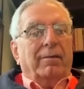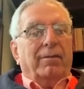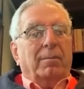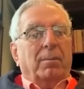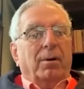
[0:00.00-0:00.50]
take
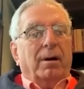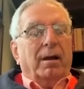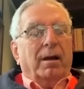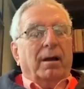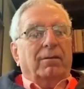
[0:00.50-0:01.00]
out of their
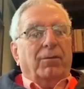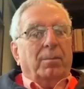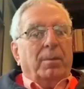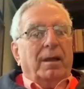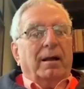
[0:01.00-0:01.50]
book.
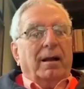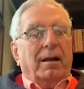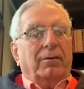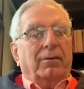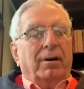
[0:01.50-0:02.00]
It's, for me,
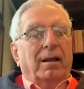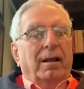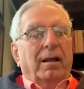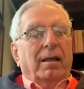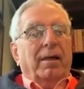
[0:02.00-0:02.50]
a
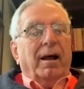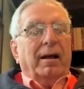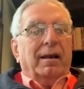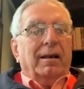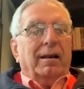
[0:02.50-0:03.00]
country
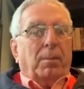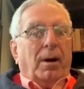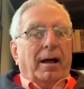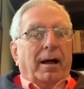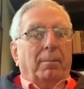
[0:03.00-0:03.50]
that I get
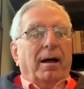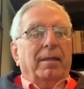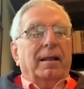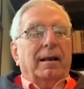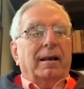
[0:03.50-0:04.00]
inspired
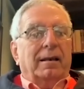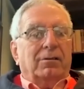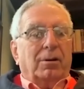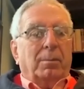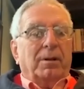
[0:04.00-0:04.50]
by. Their
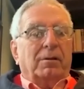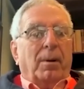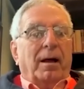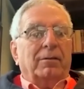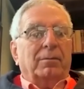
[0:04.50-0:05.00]
leadership
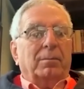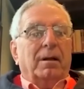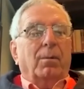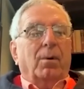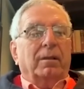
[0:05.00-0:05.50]
inspires
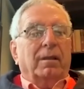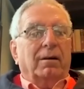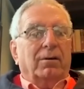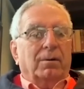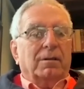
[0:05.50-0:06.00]
me.
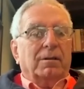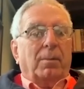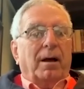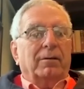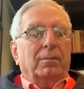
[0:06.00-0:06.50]
What they do
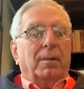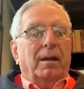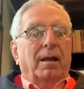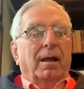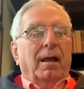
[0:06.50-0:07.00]
inspires
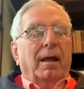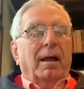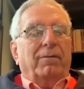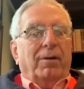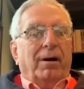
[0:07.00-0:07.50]
me.
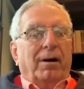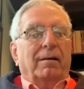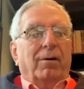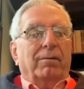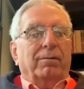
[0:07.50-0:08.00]
And we're
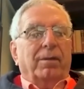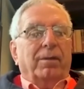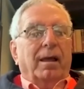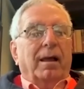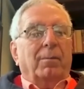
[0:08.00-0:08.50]
very
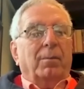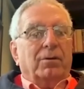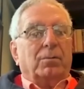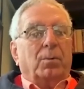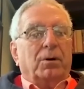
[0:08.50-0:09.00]
involved there. And
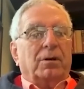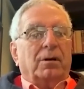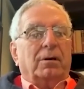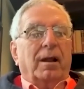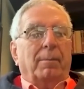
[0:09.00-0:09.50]
we just
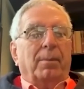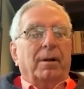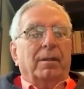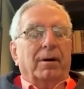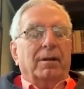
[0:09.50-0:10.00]
wish it could
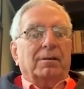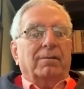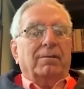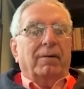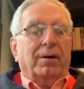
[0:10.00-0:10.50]
happen in the
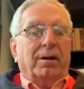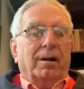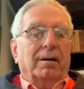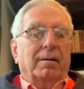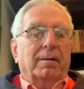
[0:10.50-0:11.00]
rest of
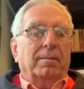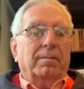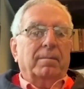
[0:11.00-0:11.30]
Africa.